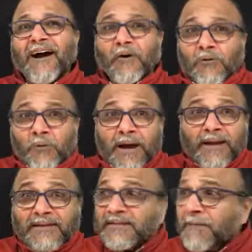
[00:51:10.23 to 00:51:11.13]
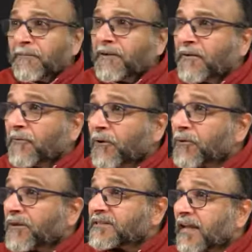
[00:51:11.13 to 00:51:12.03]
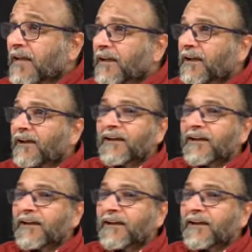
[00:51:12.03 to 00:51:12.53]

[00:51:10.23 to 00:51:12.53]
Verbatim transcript: how do i accept what you are saying